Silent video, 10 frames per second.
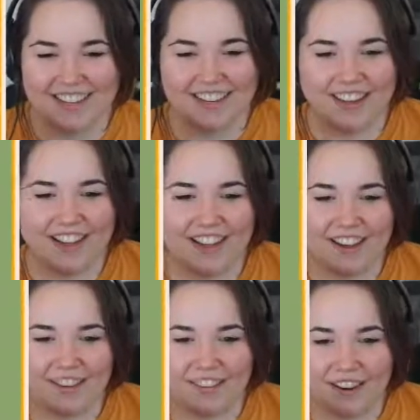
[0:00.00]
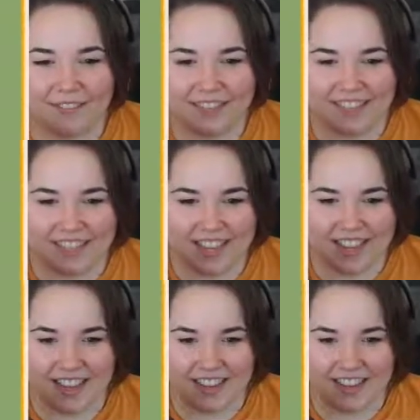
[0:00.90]
Robin
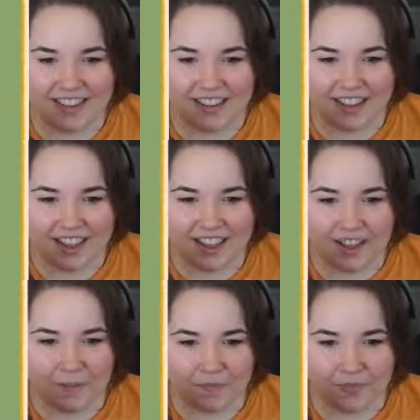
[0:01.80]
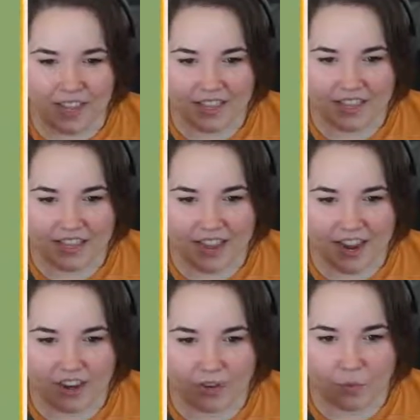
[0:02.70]
said, I think
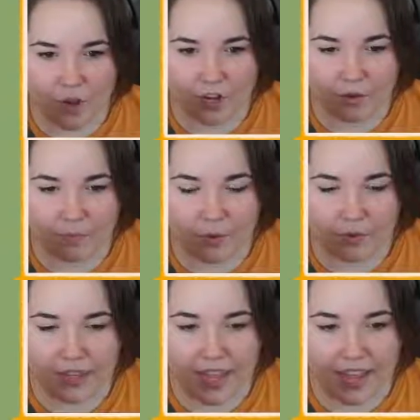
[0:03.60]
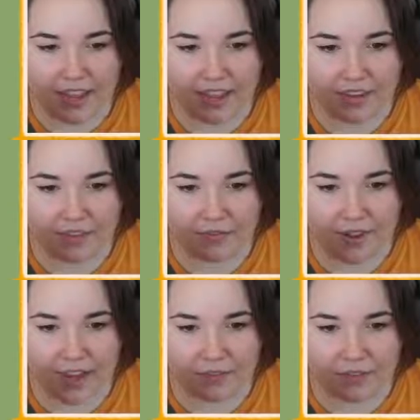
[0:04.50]
air and water both can. In
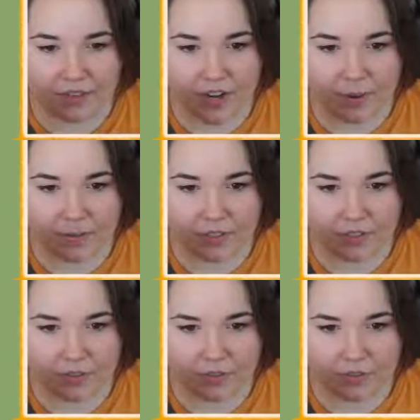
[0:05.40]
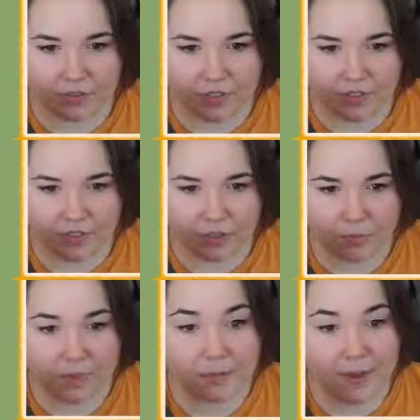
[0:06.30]
fact, for episode
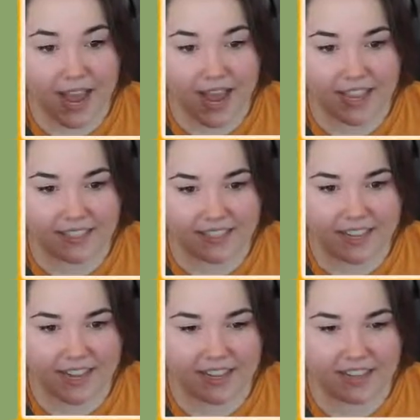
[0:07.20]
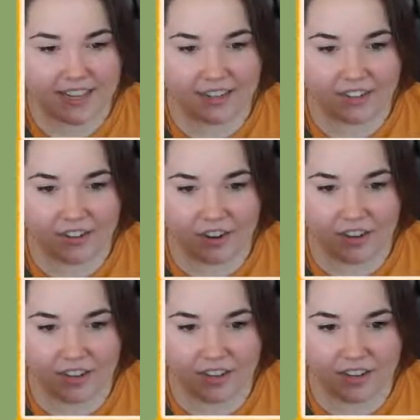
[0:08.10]
Serpent's Pass, Aang and
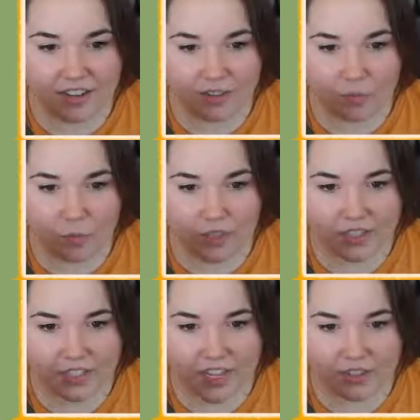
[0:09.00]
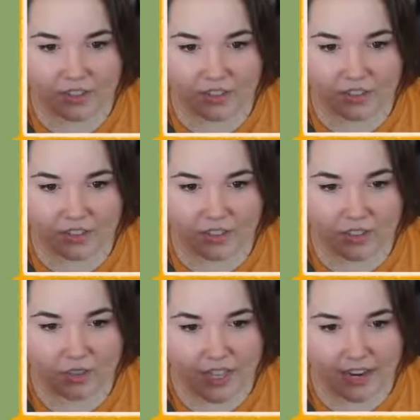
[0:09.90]
Katara work together to
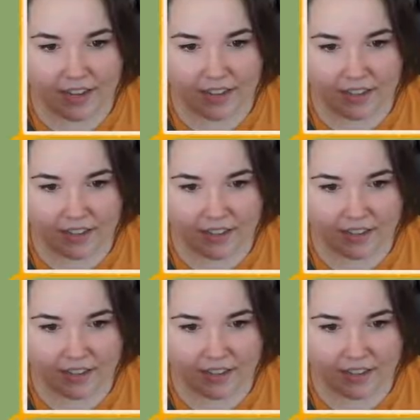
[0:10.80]
do that, I think.